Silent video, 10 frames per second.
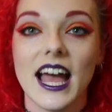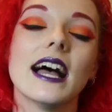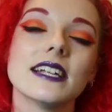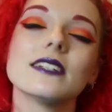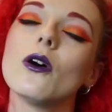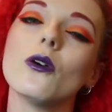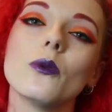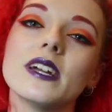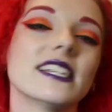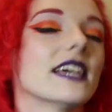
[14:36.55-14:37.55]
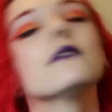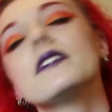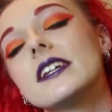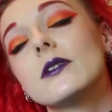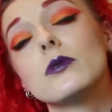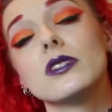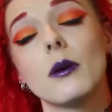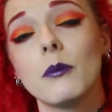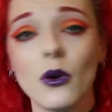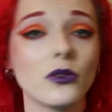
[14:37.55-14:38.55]
As always, everything was
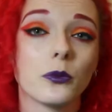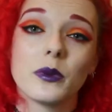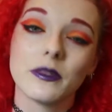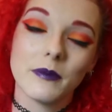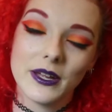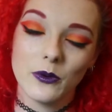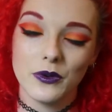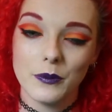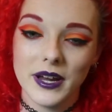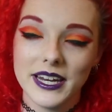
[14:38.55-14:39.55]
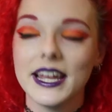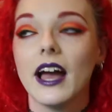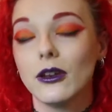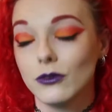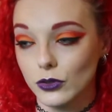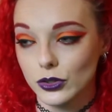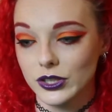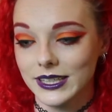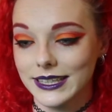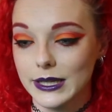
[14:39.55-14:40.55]
bought with my own money,
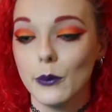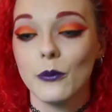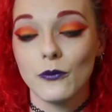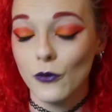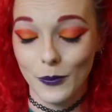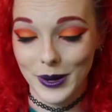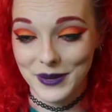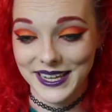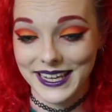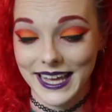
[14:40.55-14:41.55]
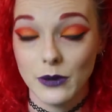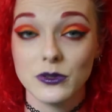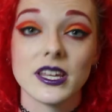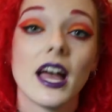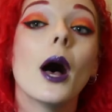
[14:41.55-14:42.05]
unfortunately, for my bank account,